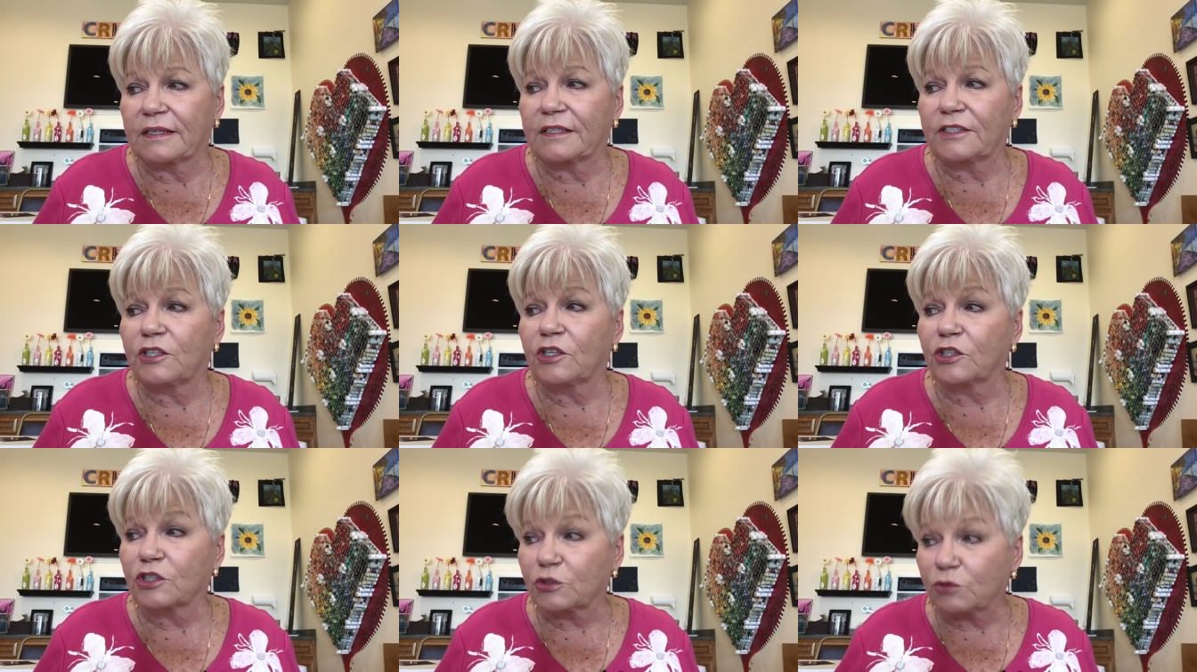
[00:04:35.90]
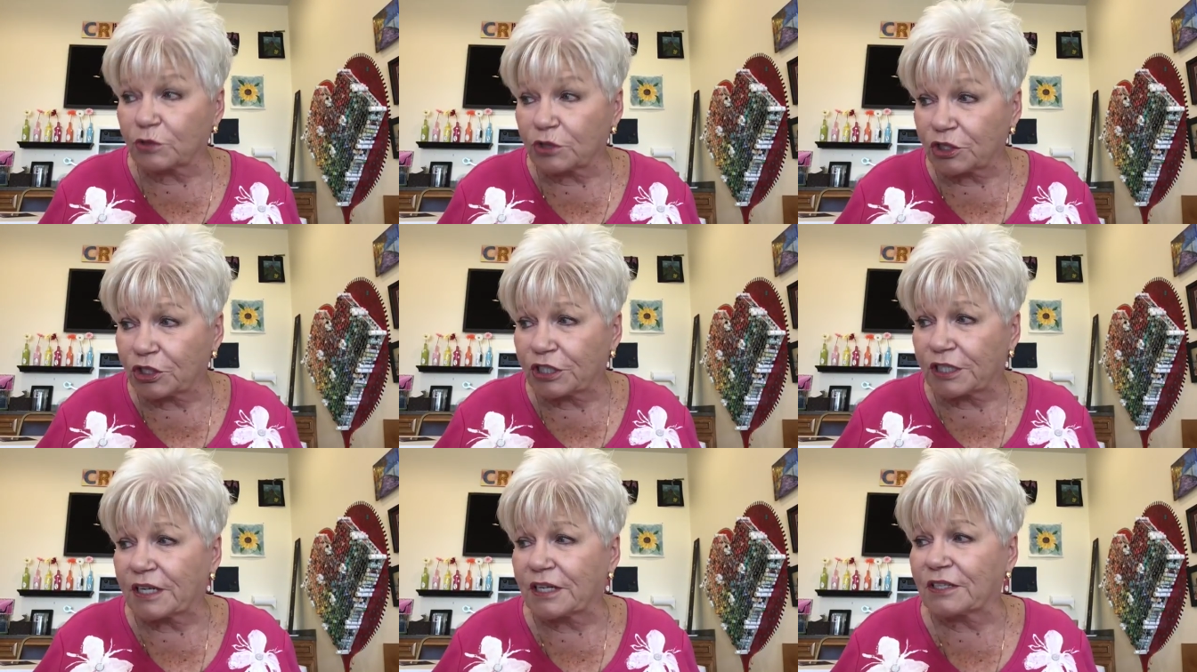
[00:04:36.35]
Yours
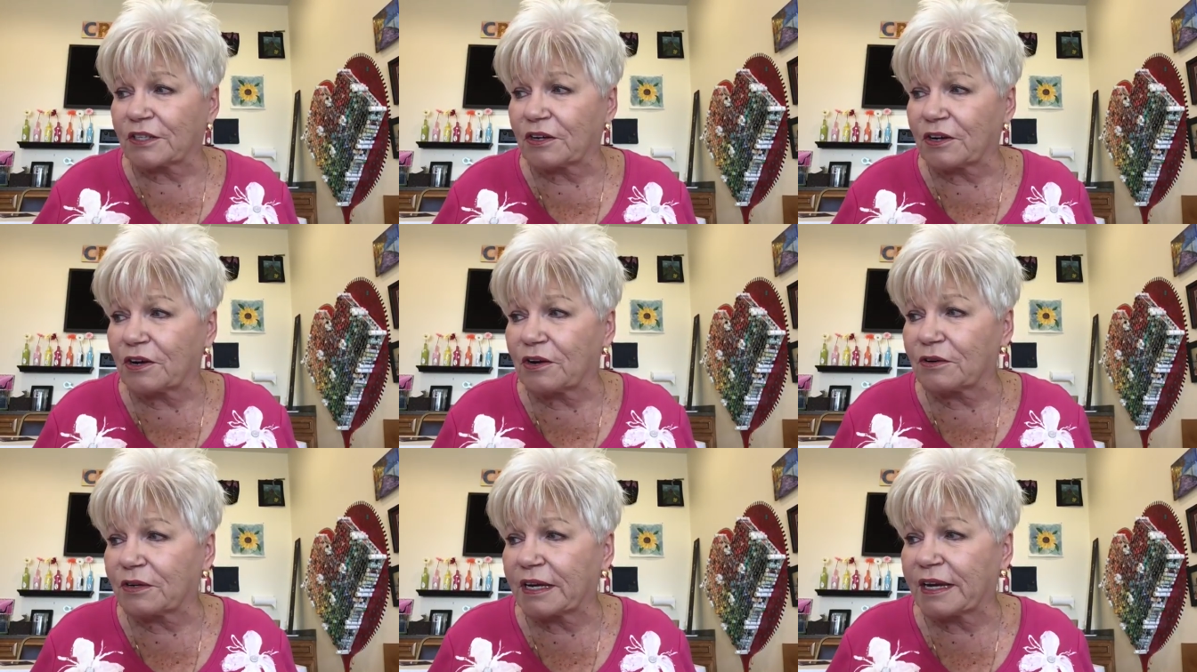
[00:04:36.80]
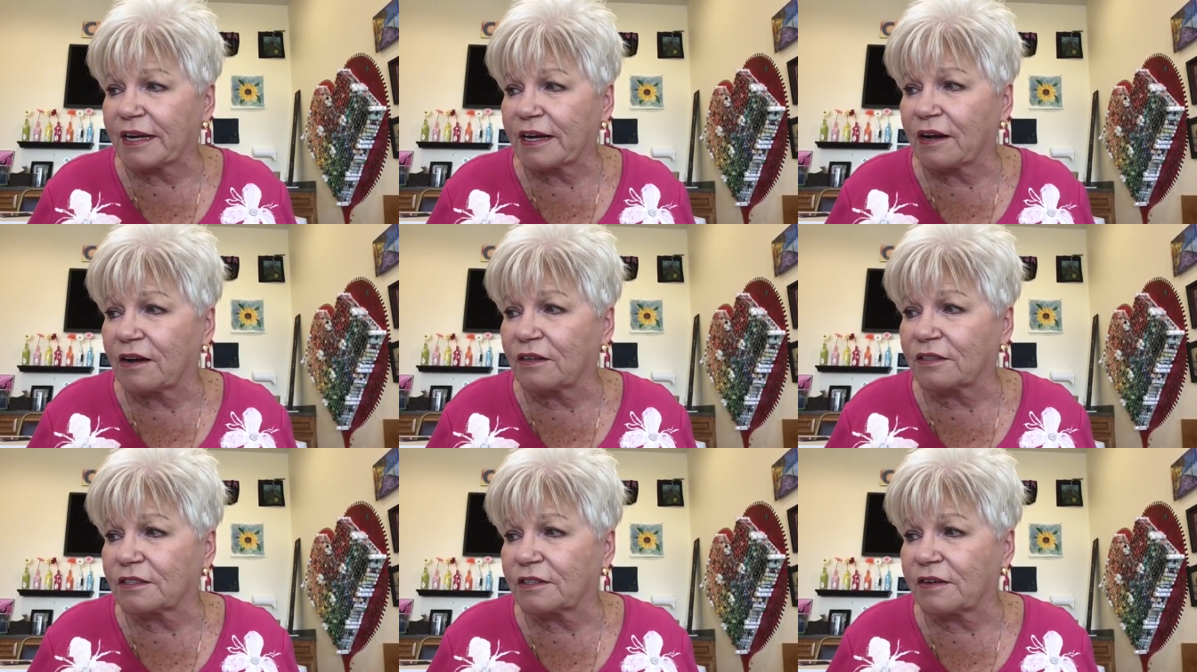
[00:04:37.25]
was yellow. Okay, I
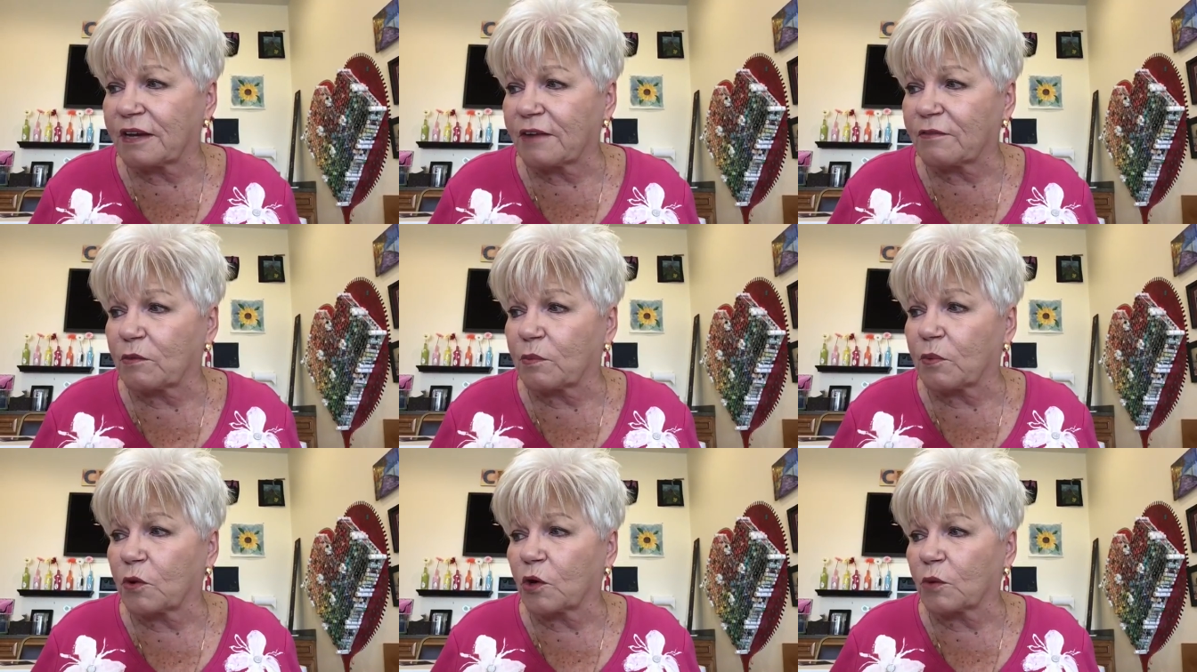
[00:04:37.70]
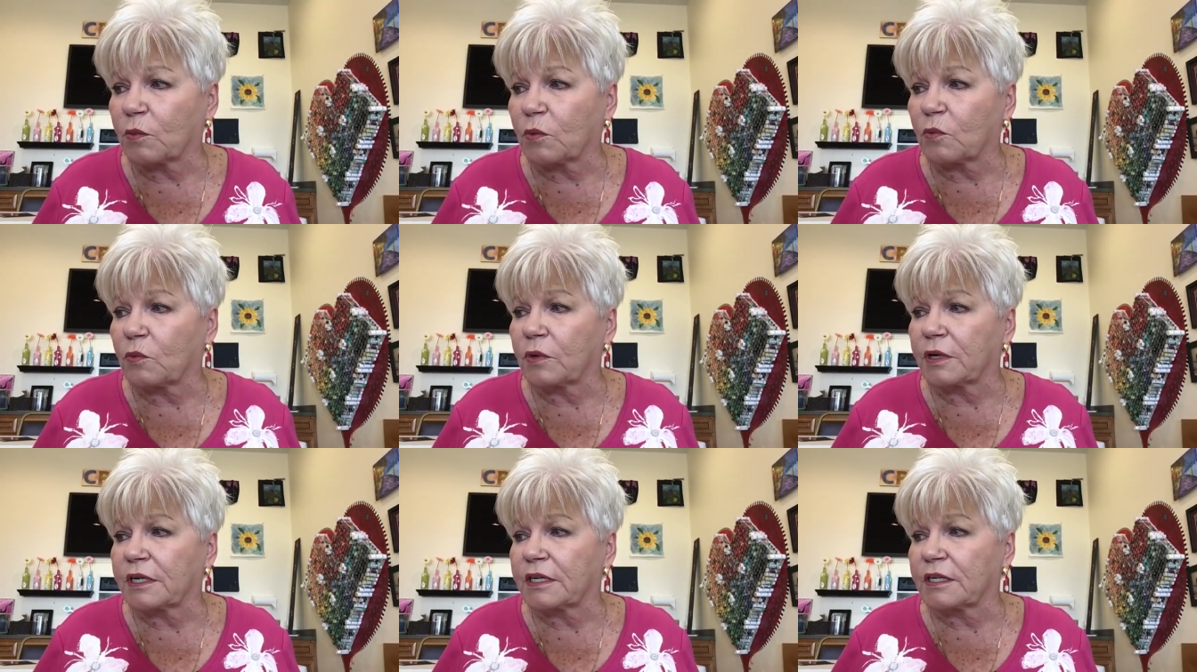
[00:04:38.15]
also have a purple
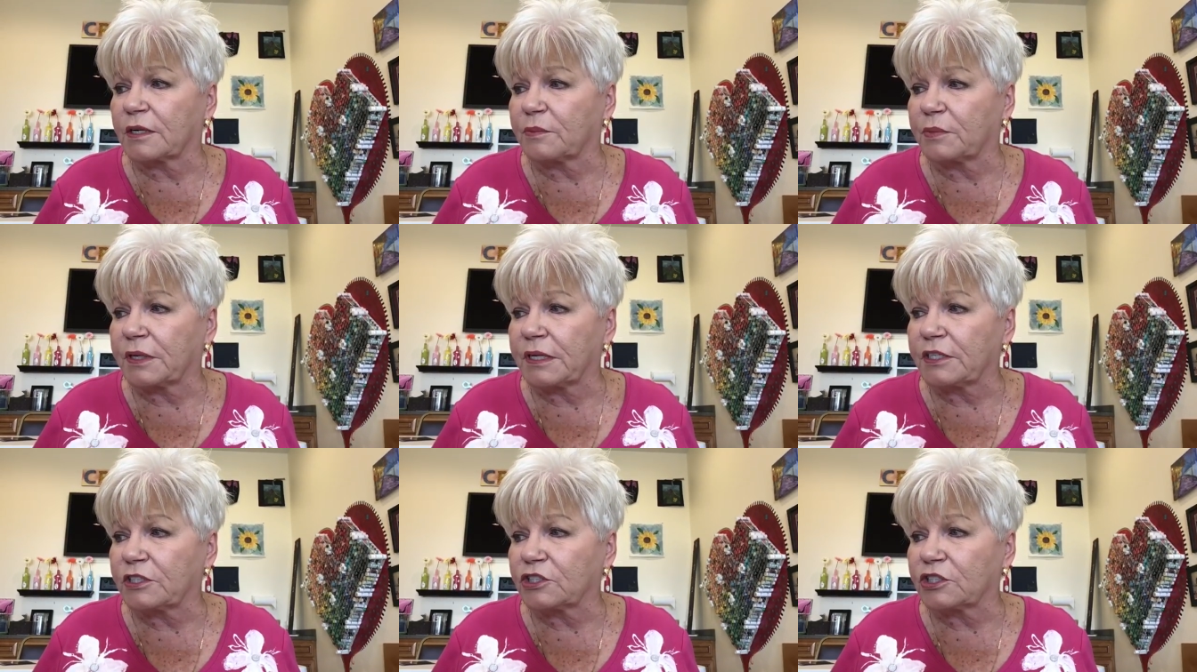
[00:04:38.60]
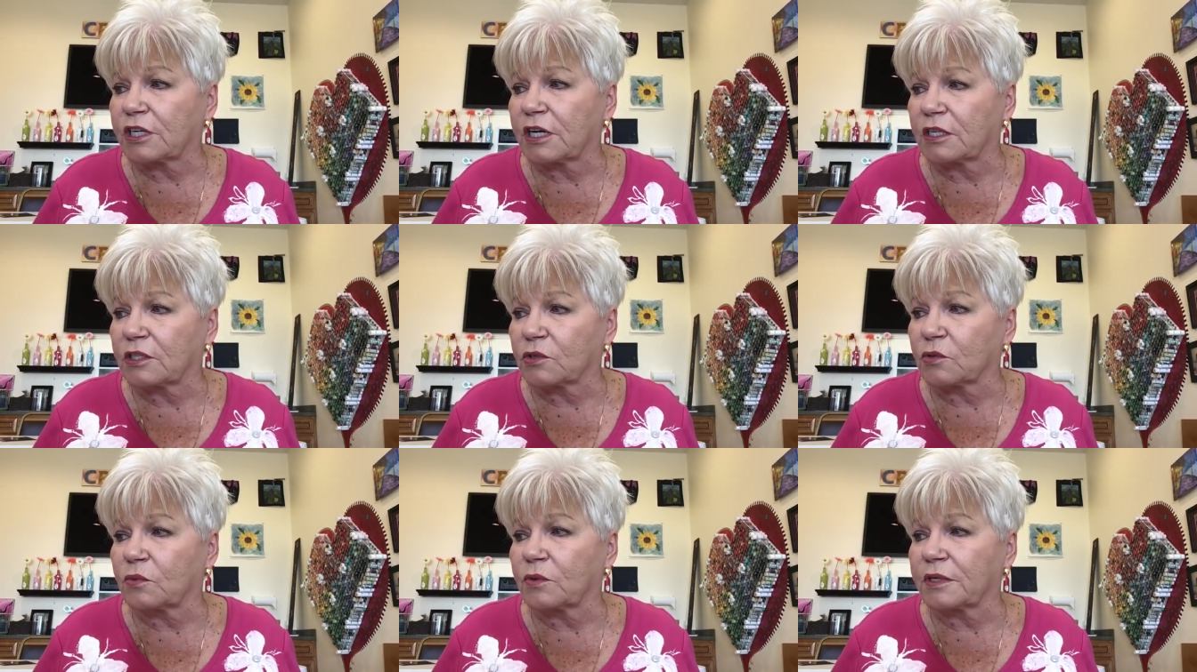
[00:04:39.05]
one and a peach
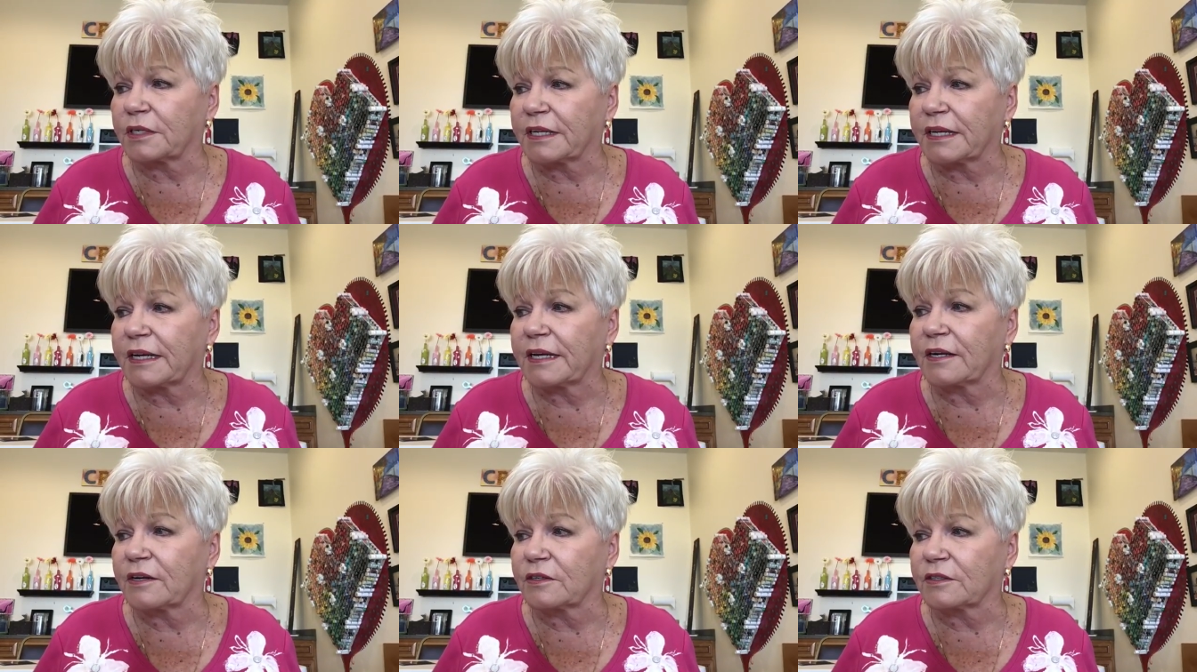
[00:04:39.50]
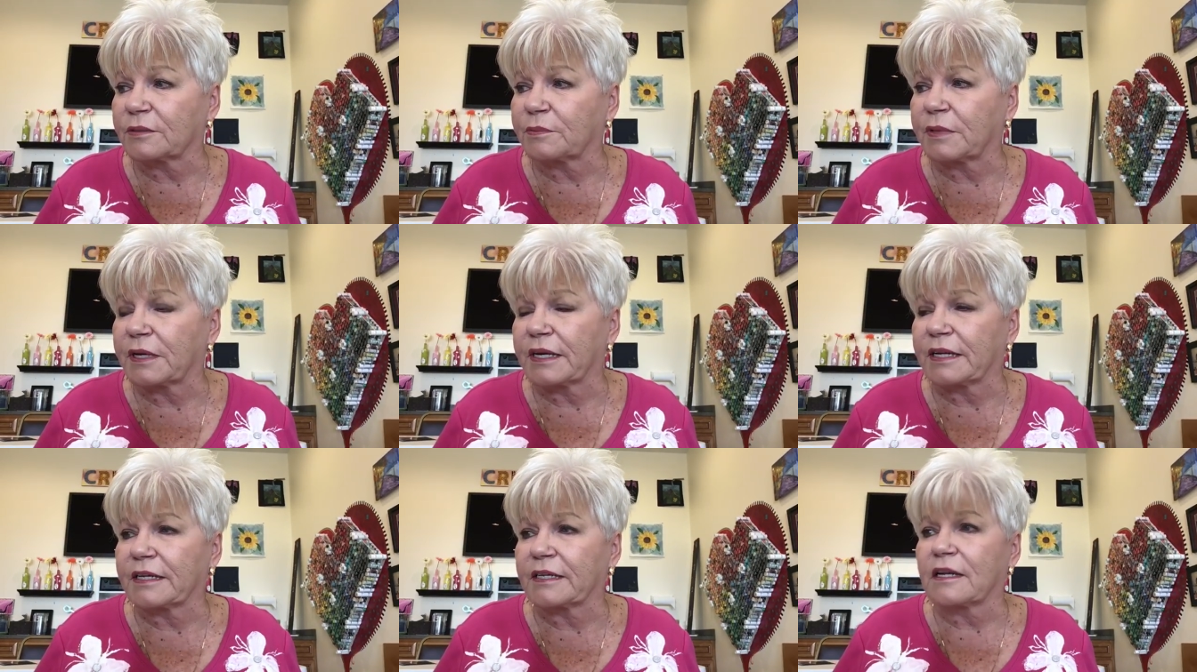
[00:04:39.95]
color one here to
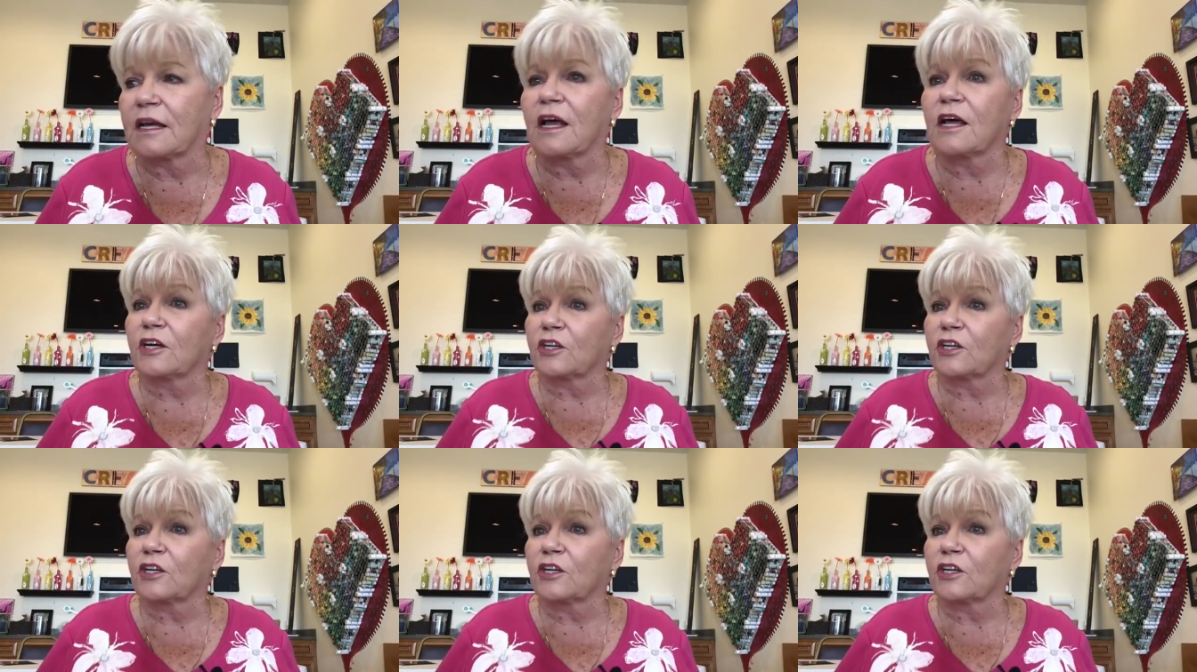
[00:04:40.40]
paint.